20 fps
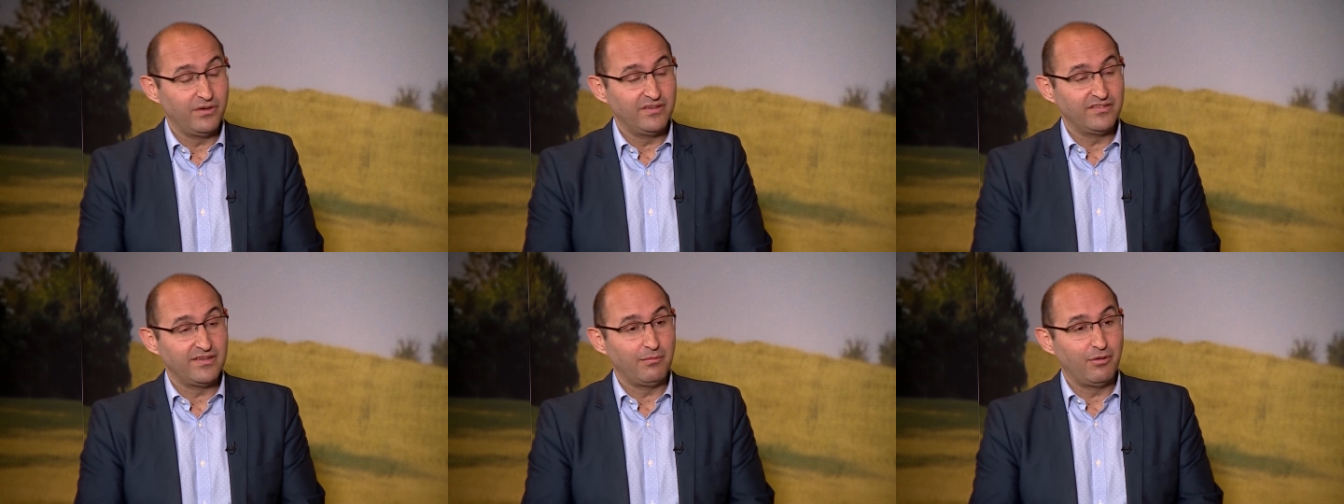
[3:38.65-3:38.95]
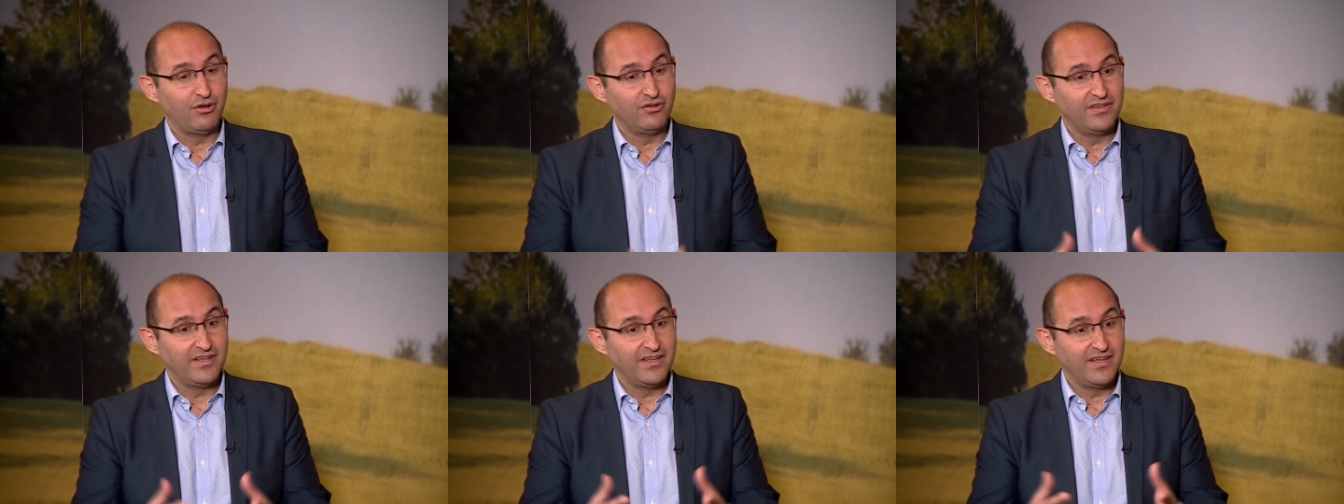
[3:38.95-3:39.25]
It's
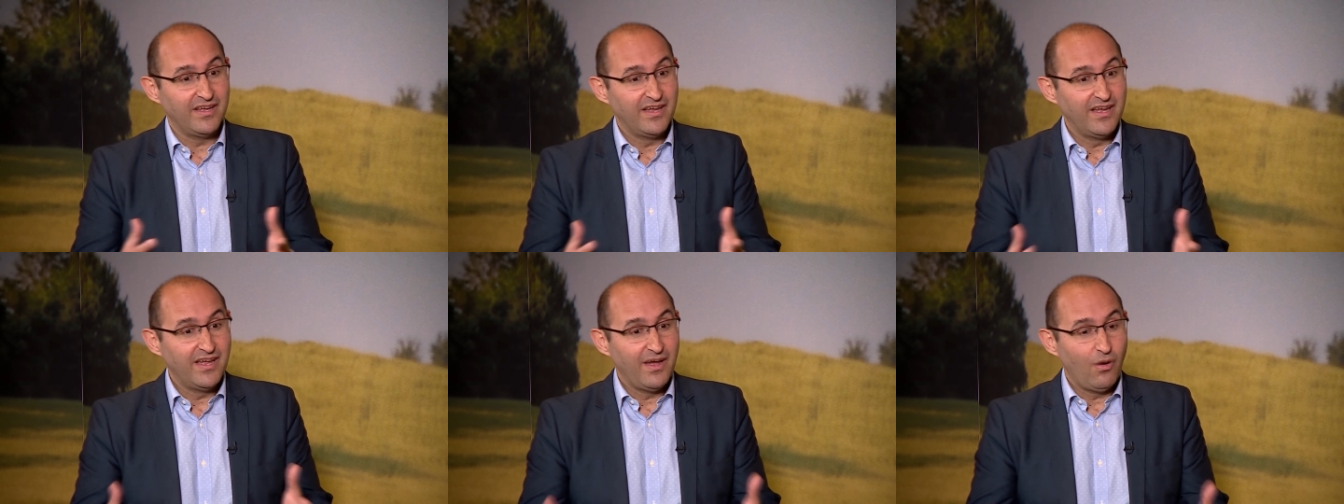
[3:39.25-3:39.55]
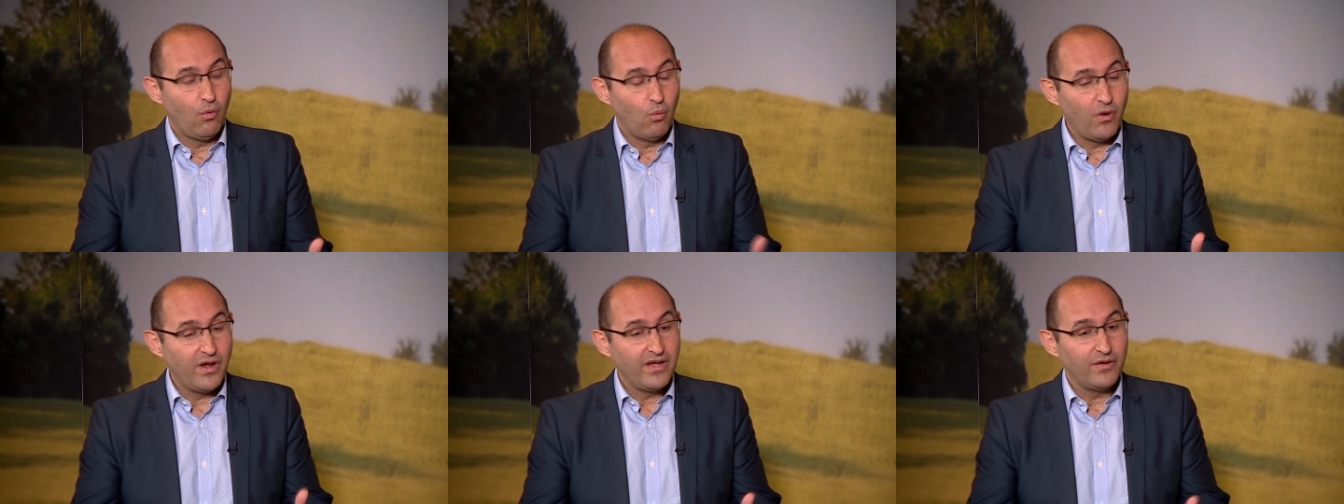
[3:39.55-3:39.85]
about the
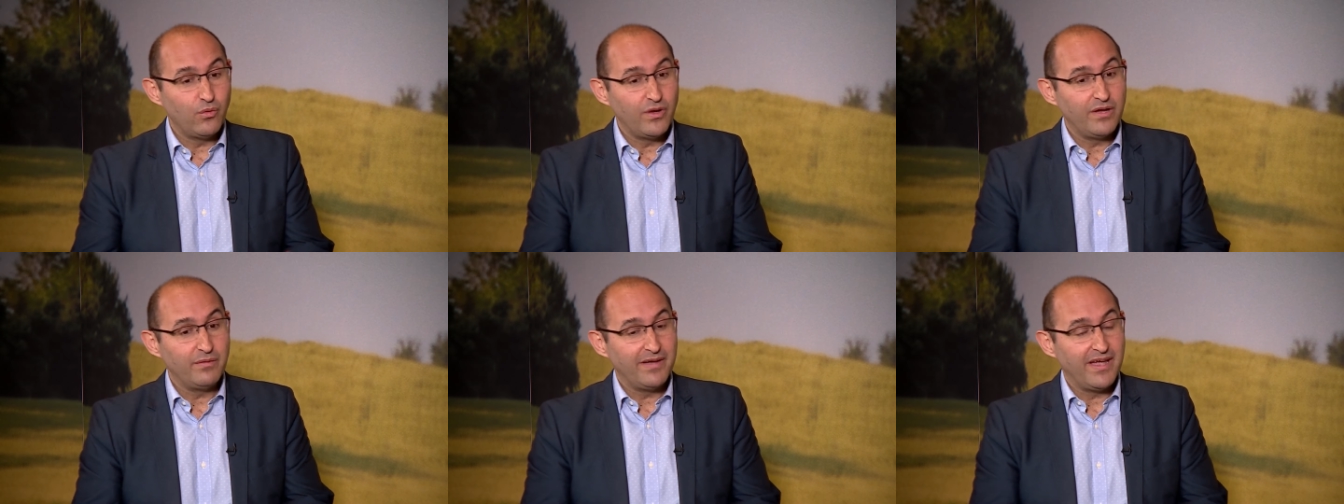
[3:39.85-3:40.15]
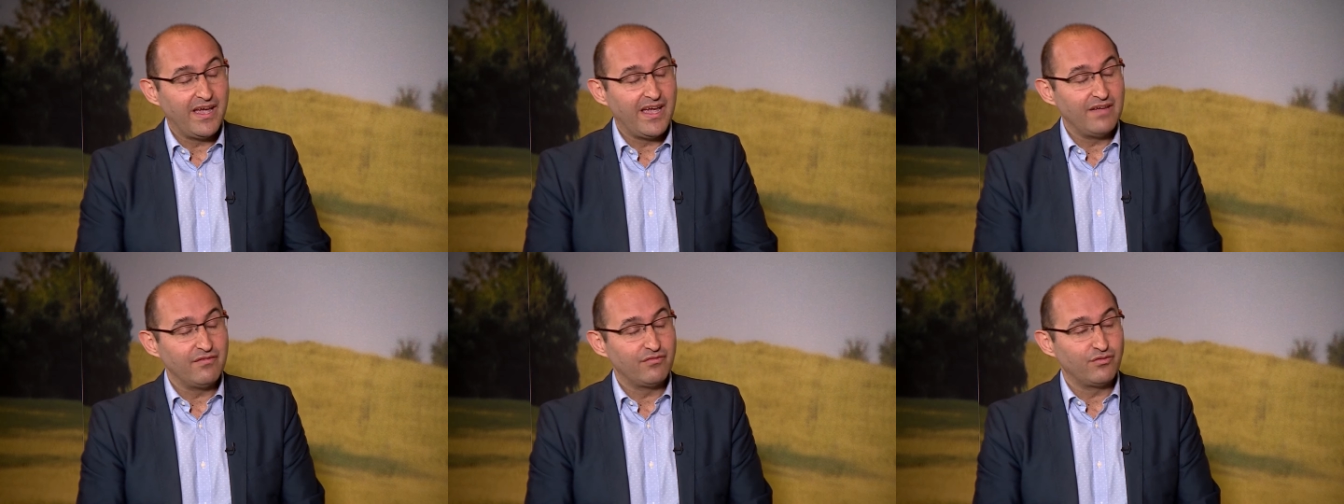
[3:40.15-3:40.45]
way we
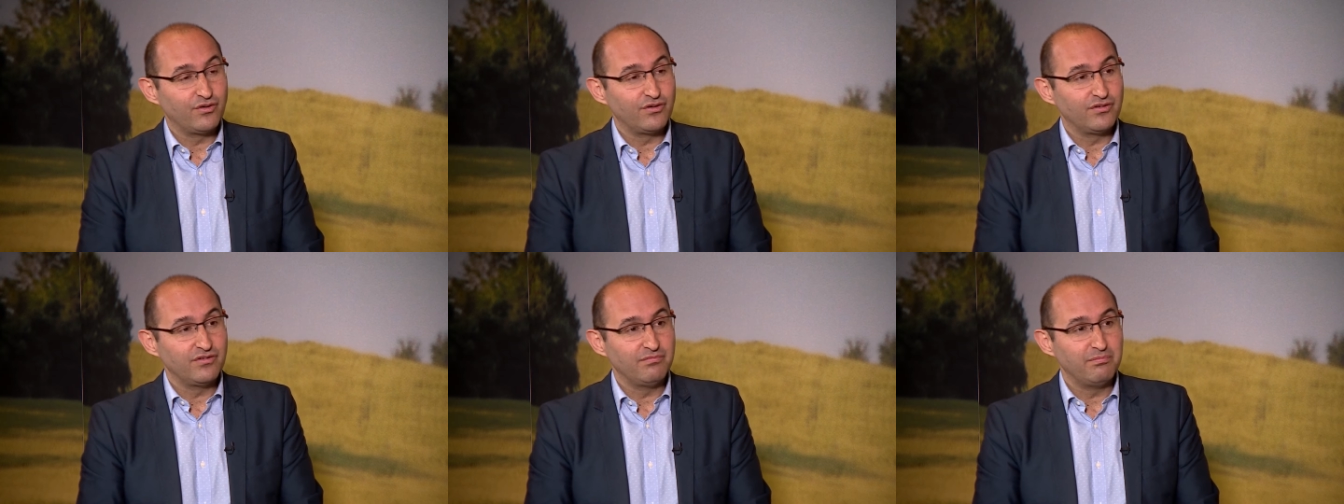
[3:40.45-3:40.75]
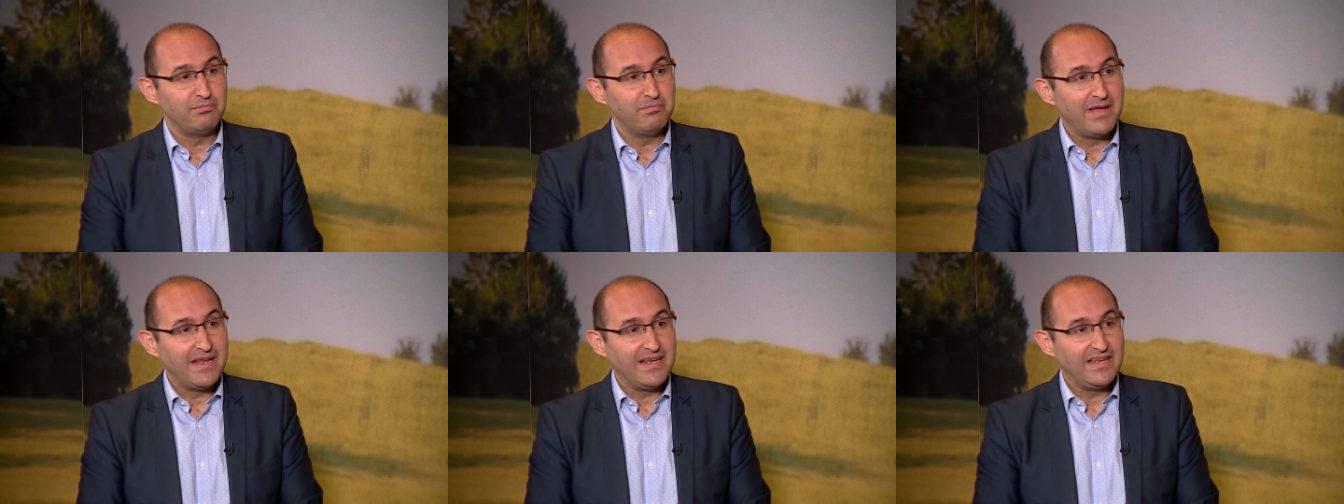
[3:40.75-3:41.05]
behave for
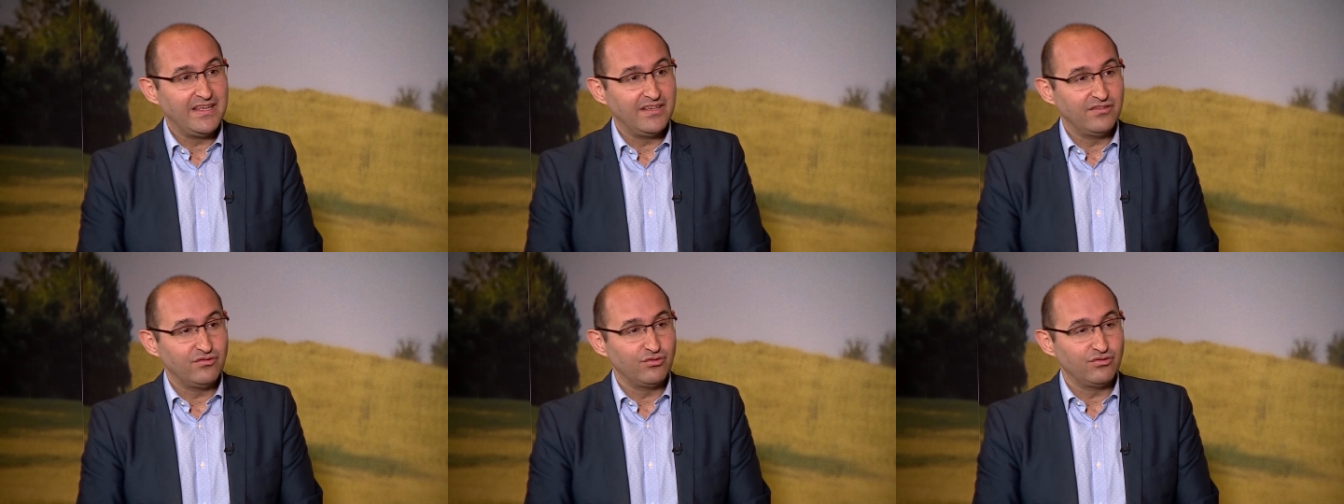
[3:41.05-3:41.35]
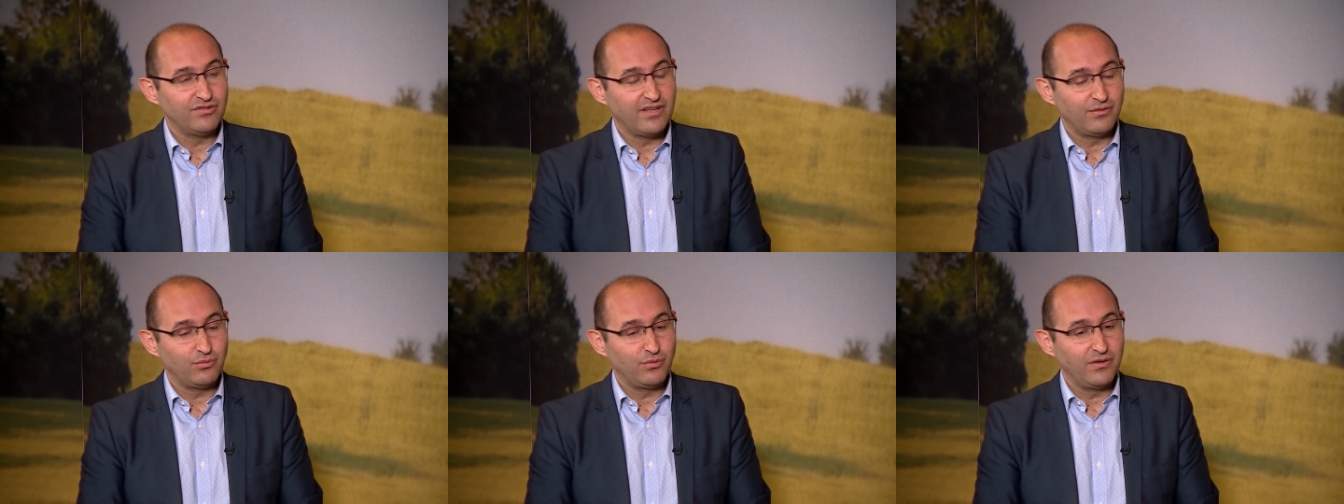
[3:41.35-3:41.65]
many
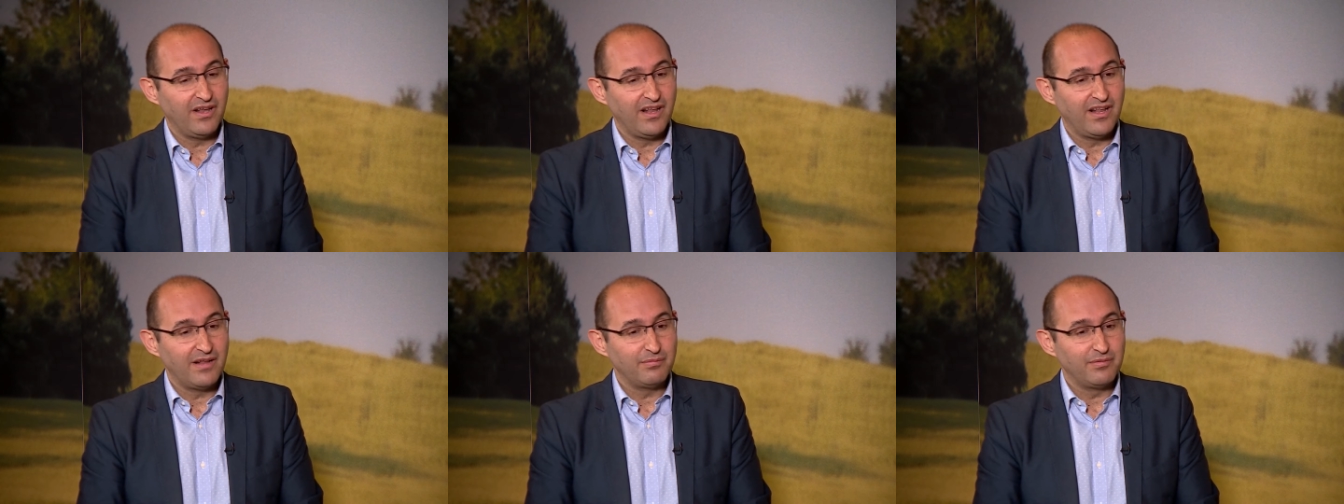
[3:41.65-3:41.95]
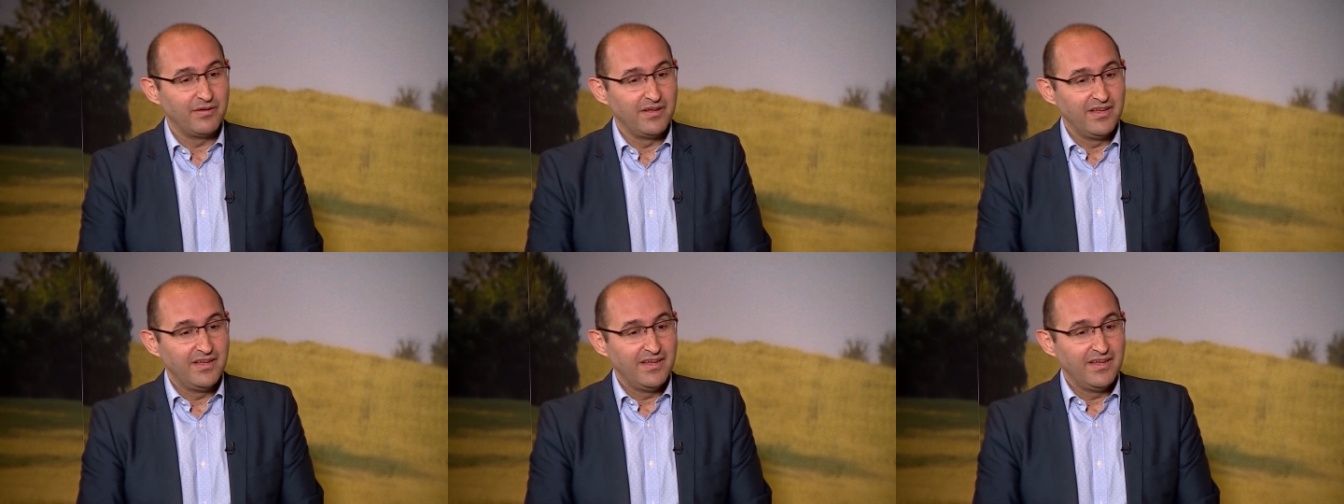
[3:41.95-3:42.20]
issues that will help,